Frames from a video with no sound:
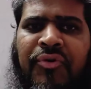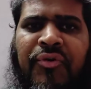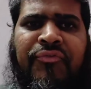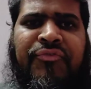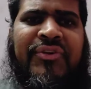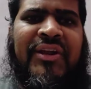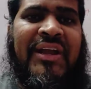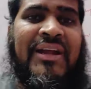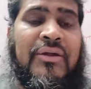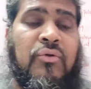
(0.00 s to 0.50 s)

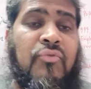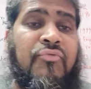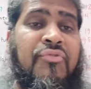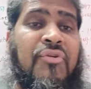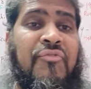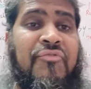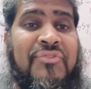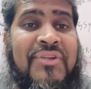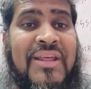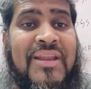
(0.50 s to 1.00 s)
15 to
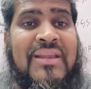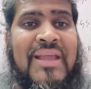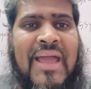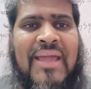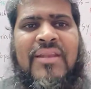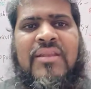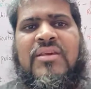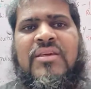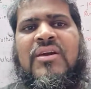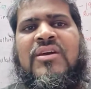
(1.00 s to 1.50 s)

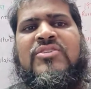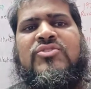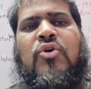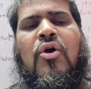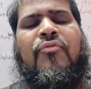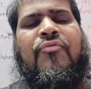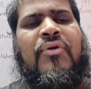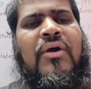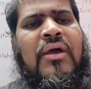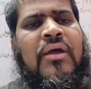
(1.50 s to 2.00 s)
59 years
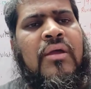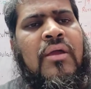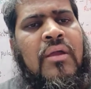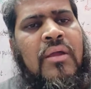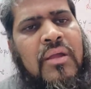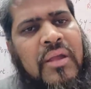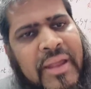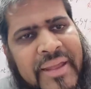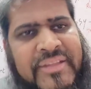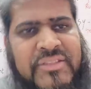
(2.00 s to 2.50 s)
of
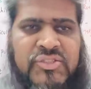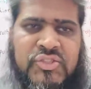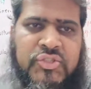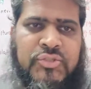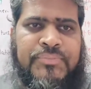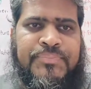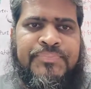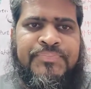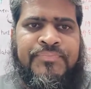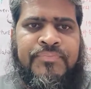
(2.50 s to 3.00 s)

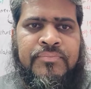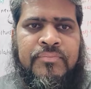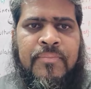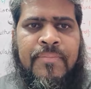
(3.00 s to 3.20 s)
age.